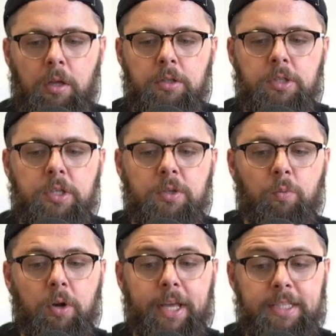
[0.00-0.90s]
So it's a
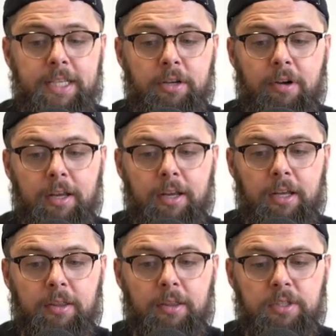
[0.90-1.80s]
180 crank in
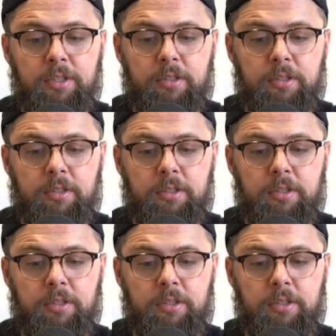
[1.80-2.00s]
those.